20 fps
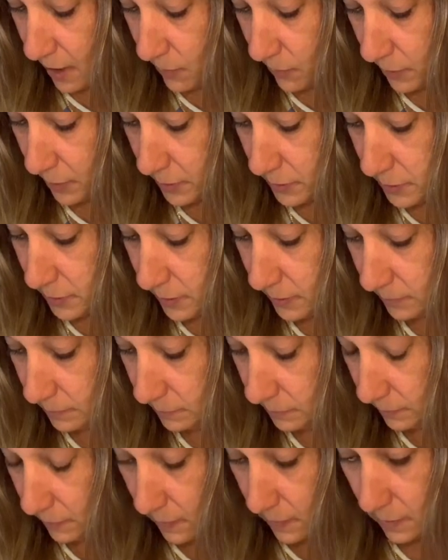hours
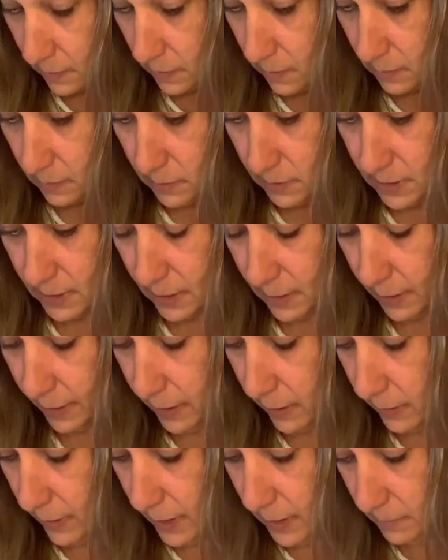to
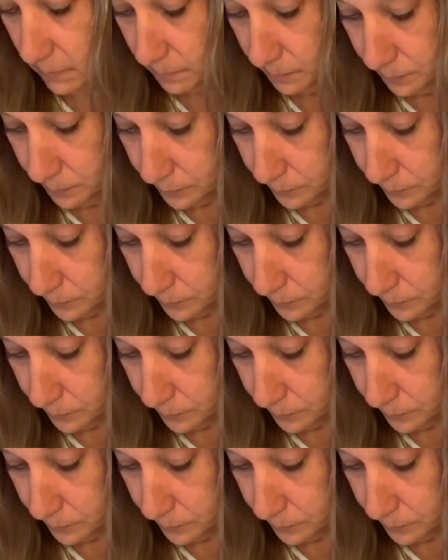clear it.